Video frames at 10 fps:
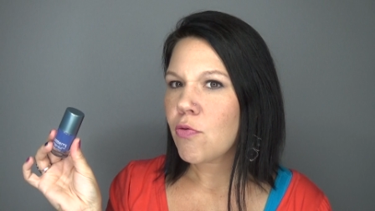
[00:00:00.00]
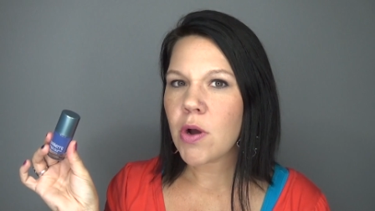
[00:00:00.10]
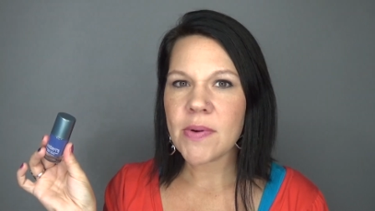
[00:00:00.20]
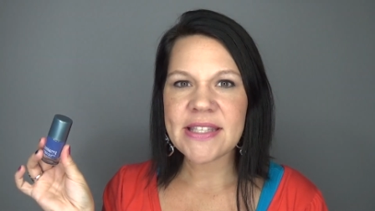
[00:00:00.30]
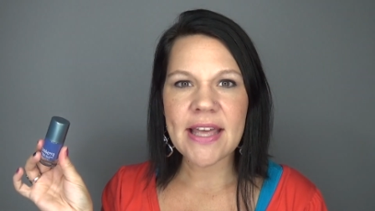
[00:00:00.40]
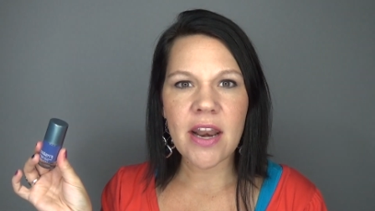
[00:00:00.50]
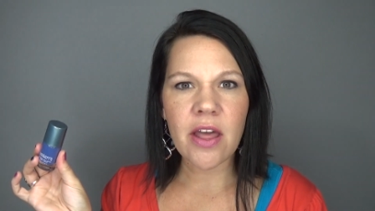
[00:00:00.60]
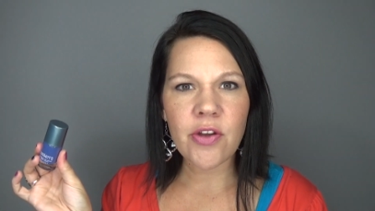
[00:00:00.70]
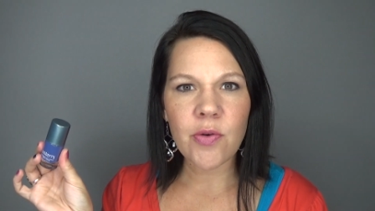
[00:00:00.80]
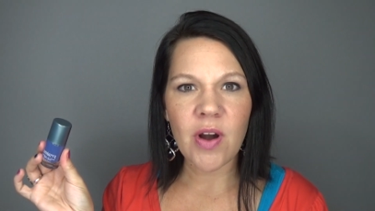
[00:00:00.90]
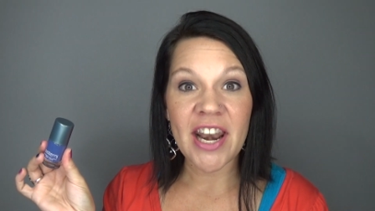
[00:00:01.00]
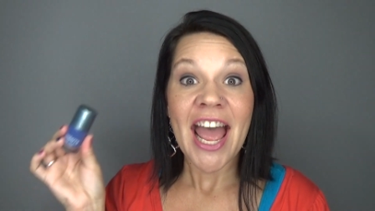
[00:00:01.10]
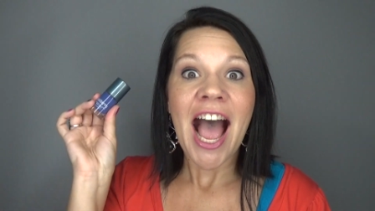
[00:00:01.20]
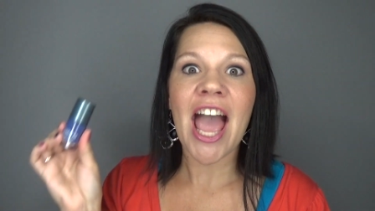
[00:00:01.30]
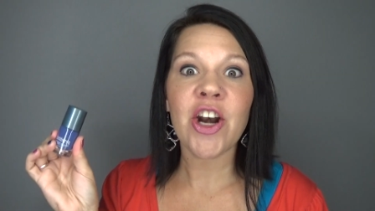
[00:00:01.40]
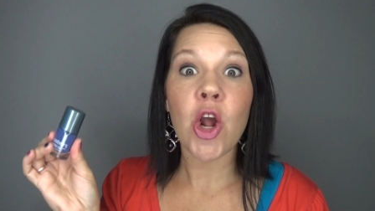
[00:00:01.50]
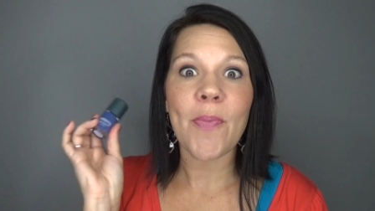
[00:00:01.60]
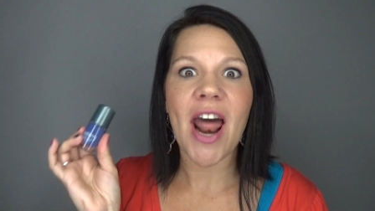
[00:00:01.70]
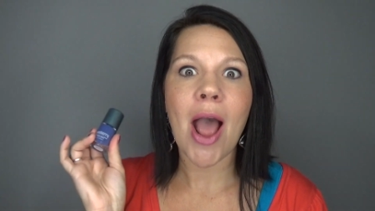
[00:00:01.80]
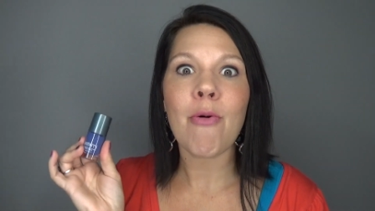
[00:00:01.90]
What was that other one? I don't know,
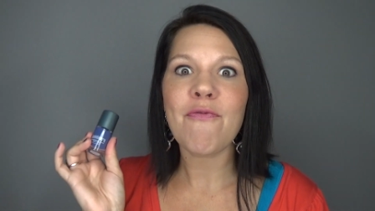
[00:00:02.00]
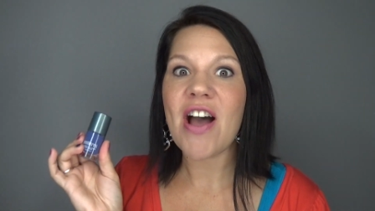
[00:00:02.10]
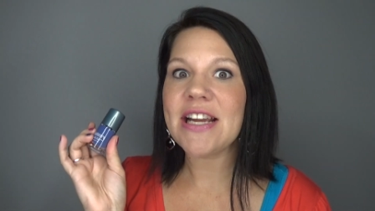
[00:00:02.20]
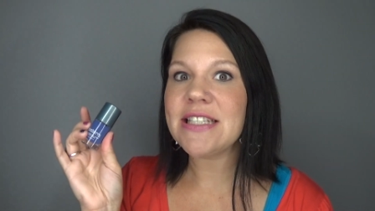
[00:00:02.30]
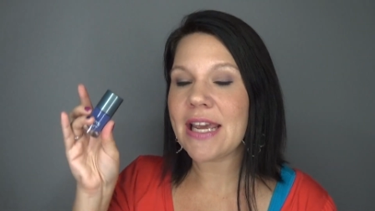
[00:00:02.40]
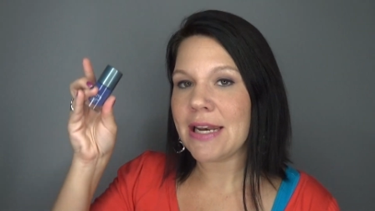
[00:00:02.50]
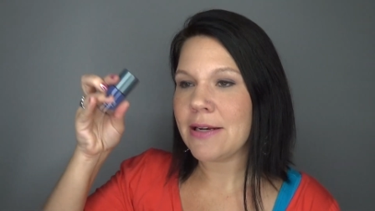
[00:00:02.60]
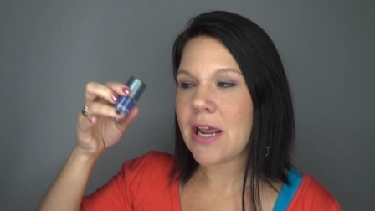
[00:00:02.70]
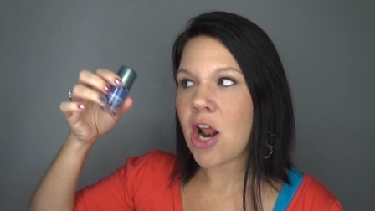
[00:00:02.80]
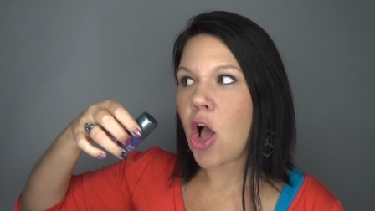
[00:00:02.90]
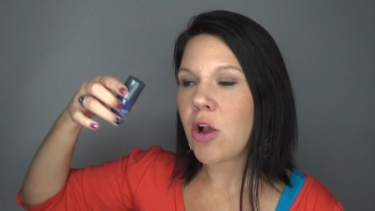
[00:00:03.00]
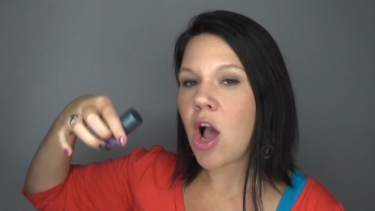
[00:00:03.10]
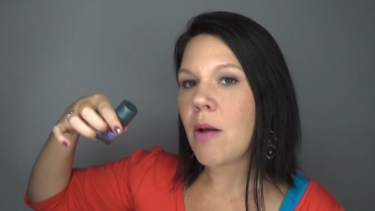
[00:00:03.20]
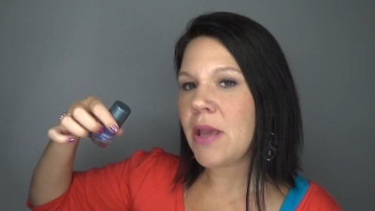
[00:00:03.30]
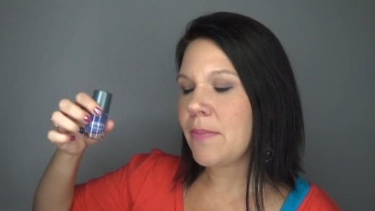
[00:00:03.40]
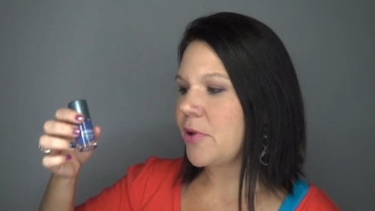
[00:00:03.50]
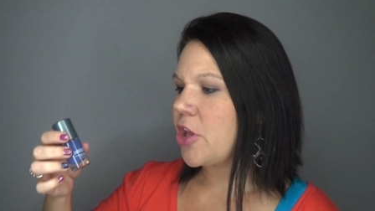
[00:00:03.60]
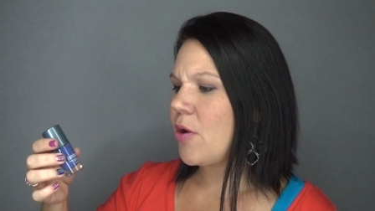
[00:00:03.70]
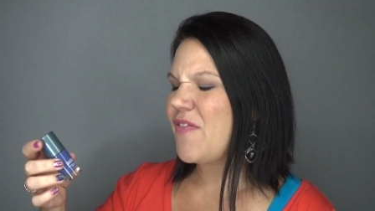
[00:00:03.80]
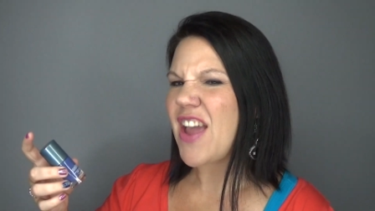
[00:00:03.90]
but I will find it and, and I'll comment
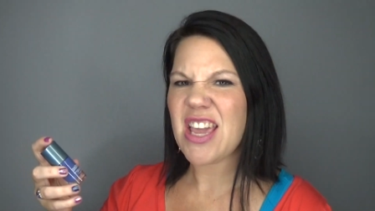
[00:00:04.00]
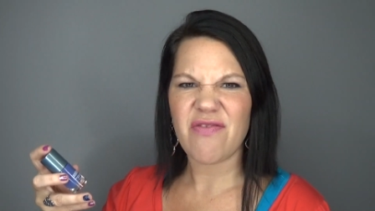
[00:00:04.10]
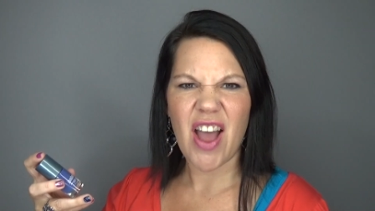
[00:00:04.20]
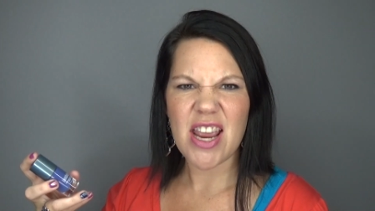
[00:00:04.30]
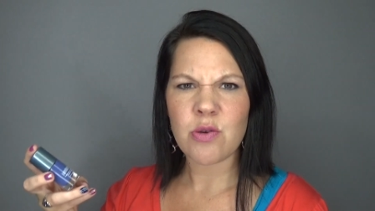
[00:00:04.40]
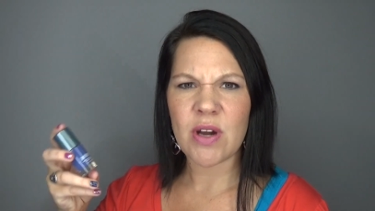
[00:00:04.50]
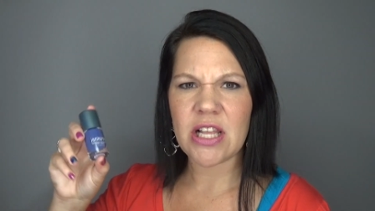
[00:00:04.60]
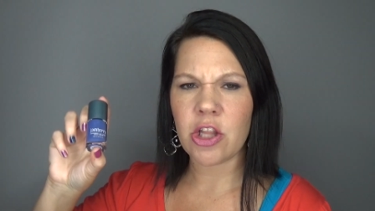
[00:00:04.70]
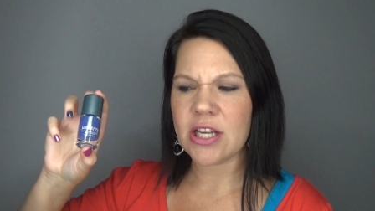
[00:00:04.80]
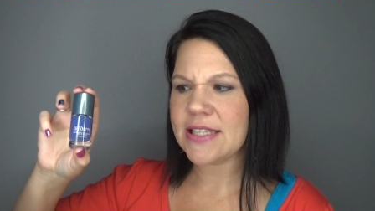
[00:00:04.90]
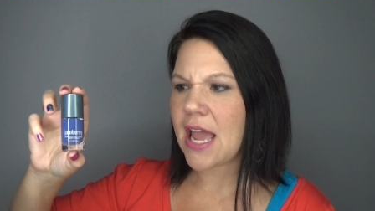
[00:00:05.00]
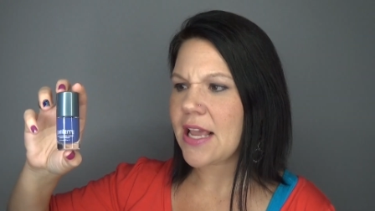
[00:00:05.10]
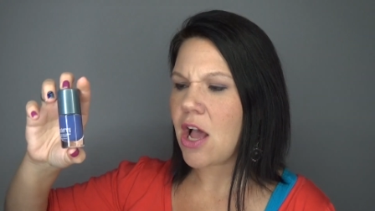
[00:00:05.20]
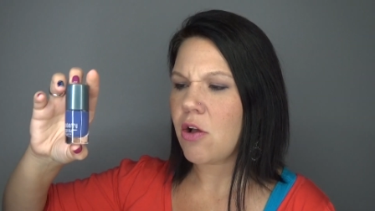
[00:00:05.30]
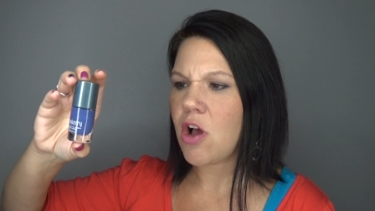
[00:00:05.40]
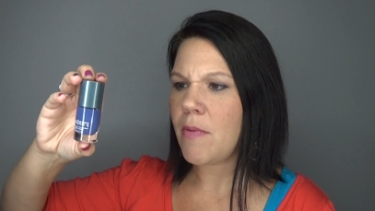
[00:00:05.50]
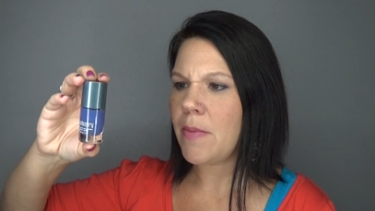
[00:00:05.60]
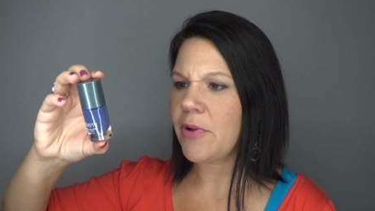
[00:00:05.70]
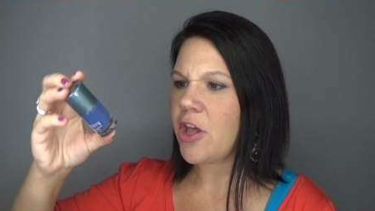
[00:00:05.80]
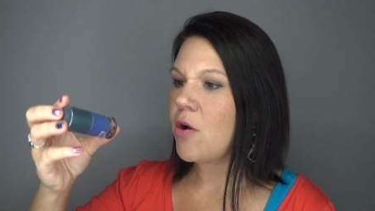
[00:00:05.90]
below. If I can find what it looks like, I'll
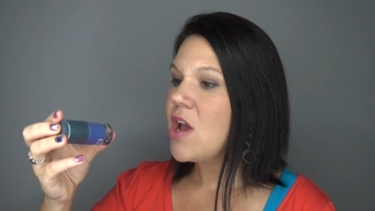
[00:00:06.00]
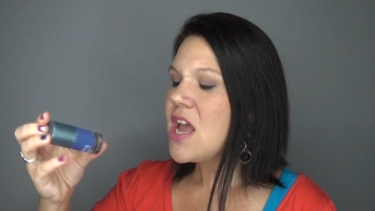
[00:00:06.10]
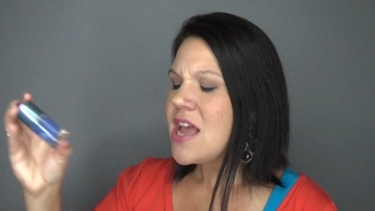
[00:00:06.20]
comment below.